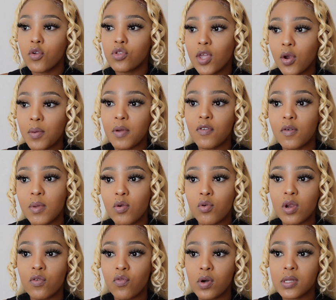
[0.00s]
Therapy for me
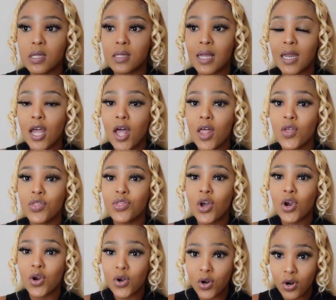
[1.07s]
reinforces that the
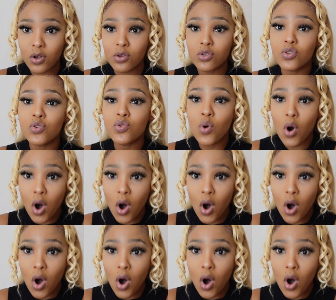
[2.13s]
girl you